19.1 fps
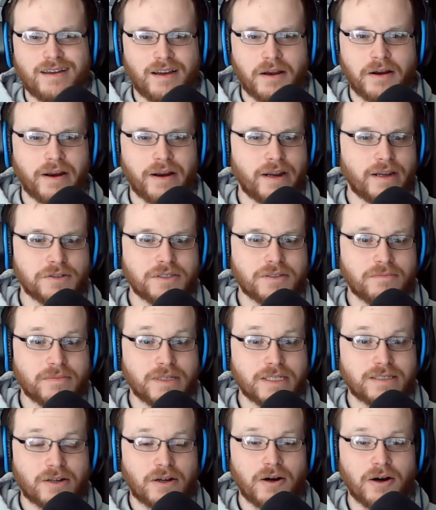all right, it was a
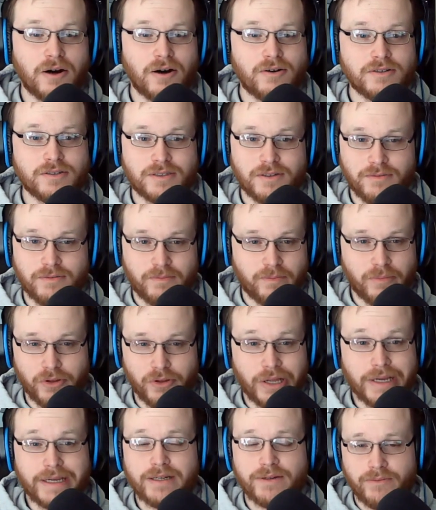missed call. It was a
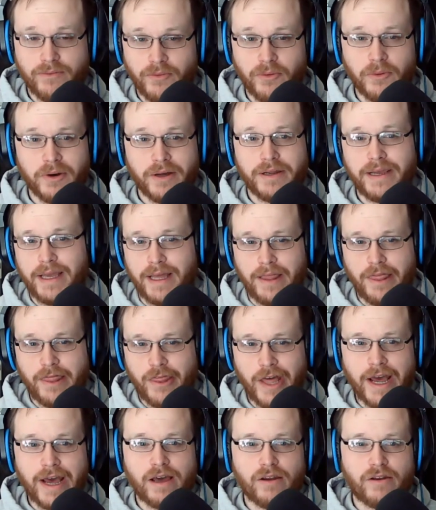blatant one at
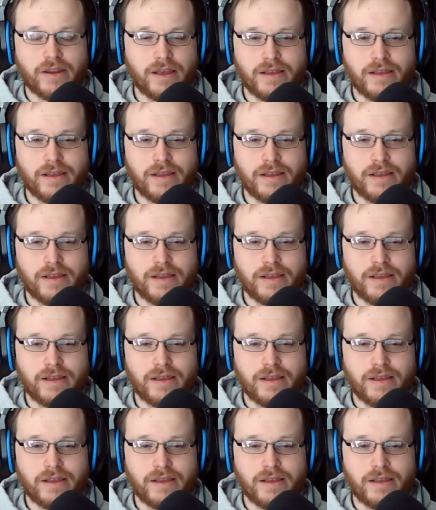that.